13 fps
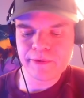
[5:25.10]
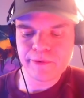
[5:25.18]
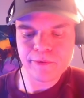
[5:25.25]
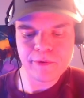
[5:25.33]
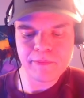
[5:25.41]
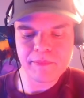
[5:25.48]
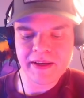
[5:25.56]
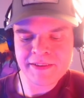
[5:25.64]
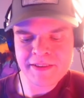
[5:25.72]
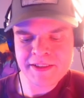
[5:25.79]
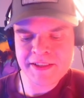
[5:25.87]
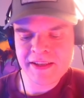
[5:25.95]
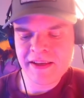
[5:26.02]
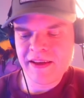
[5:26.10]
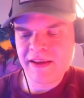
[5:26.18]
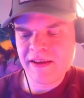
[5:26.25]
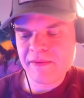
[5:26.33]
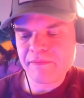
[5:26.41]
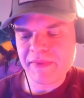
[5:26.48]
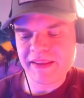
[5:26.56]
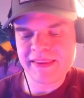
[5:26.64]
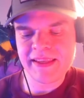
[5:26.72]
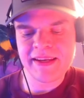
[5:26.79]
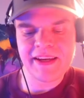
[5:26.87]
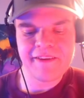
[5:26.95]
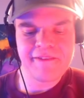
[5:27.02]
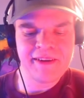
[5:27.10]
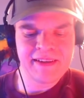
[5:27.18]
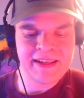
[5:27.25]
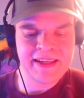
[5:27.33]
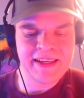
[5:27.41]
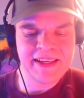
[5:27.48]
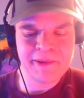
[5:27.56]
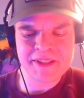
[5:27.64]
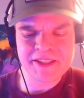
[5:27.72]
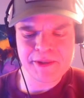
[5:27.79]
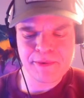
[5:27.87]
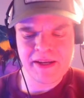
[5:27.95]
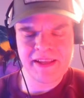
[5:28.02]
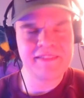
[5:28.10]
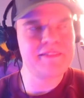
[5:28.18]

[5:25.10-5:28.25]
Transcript: 2 months, but then I felt like it was quite